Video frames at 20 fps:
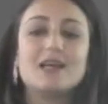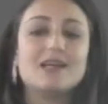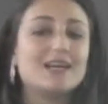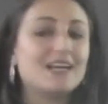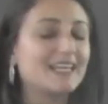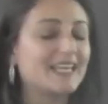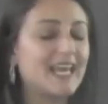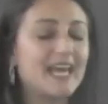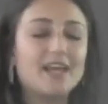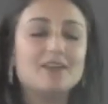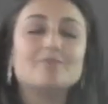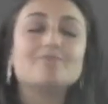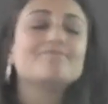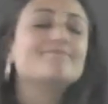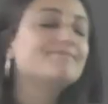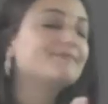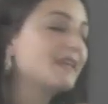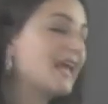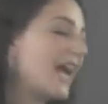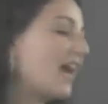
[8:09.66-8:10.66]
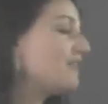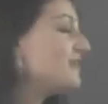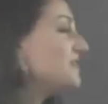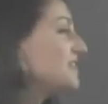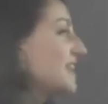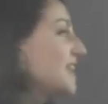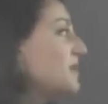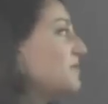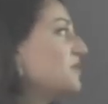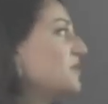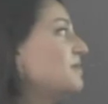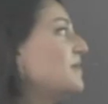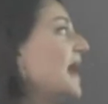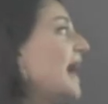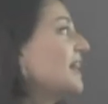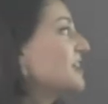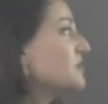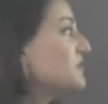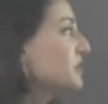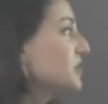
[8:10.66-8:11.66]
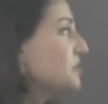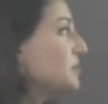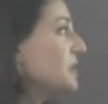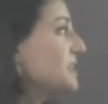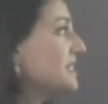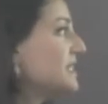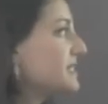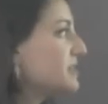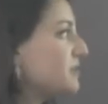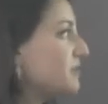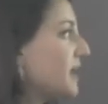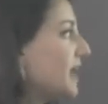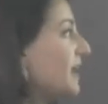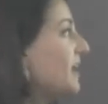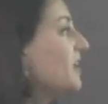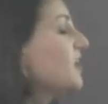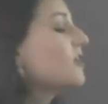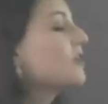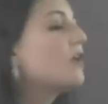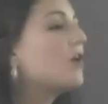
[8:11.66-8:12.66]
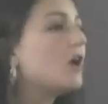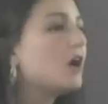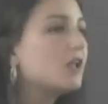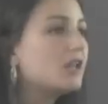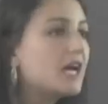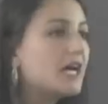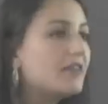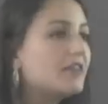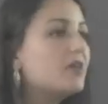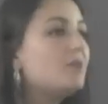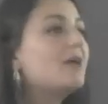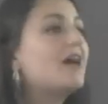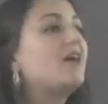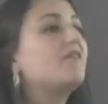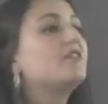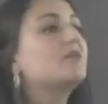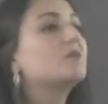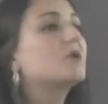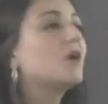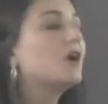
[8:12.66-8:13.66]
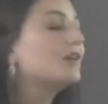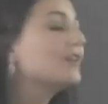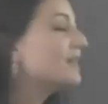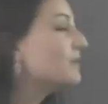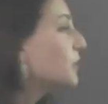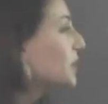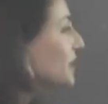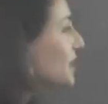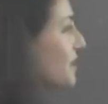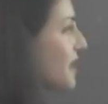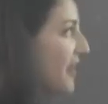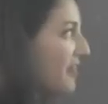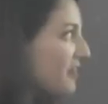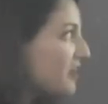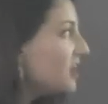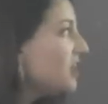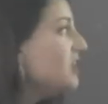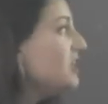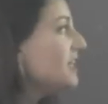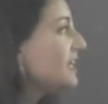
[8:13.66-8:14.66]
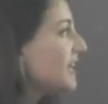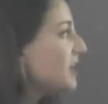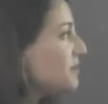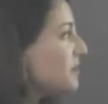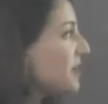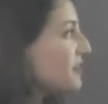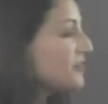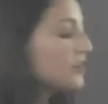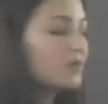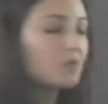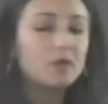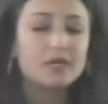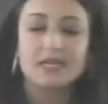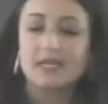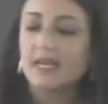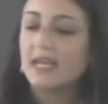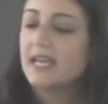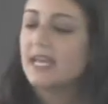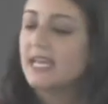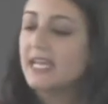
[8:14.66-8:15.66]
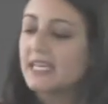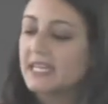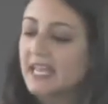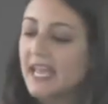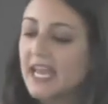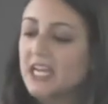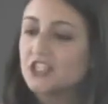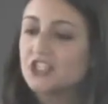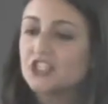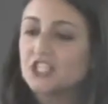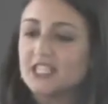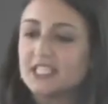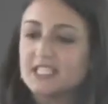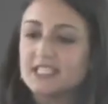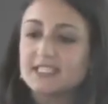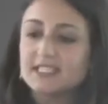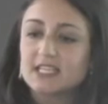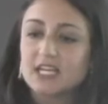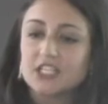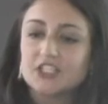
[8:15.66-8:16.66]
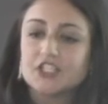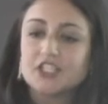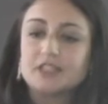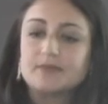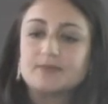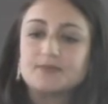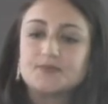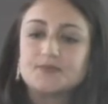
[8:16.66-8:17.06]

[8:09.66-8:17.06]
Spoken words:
Again, have to keep them actively participating, call on them, have them call on one another, keep everyone engaged in the discussion.